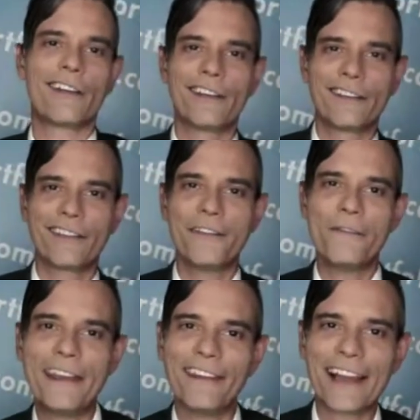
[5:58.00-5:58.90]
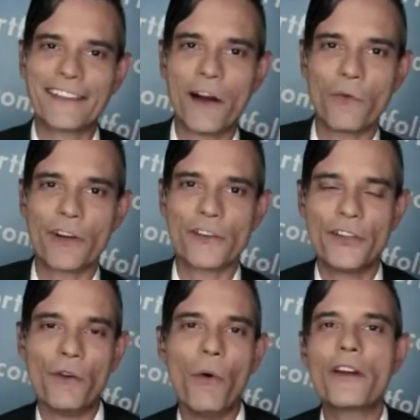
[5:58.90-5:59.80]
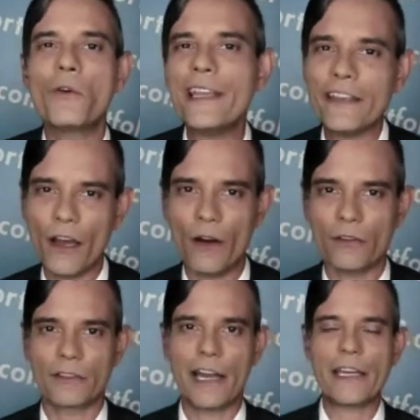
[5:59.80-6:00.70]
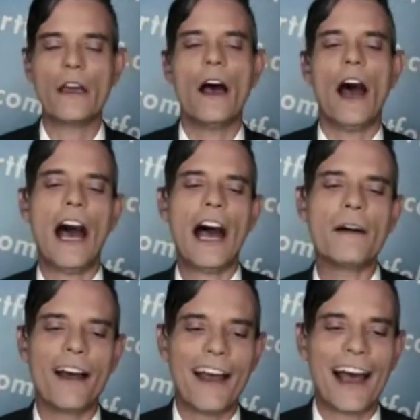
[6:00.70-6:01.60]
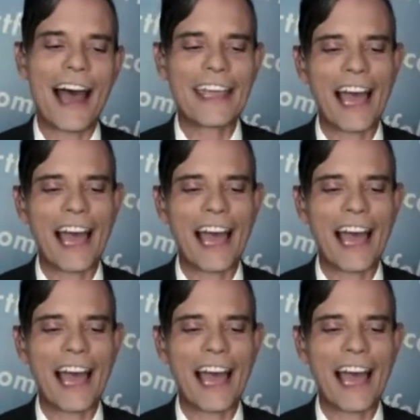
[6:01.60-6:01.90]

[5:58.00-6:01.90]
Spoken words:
the Fed likes that word too. What do we know, right? I